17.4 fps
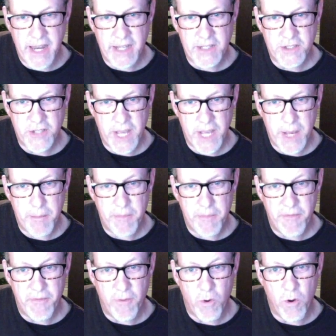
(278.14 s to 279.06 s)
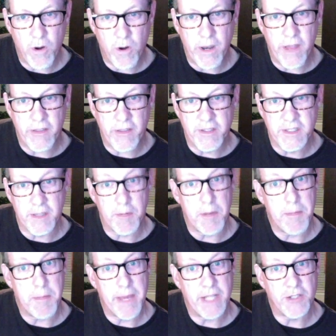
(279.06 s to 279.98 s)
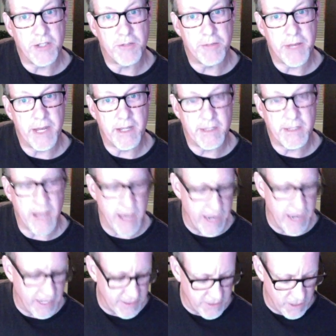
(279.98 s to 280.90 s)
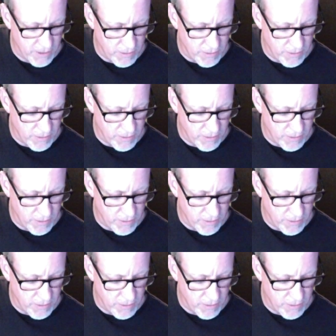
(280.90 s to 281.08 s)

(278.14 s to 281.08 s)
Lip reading: shape for, now this is going to be major pentatonic, so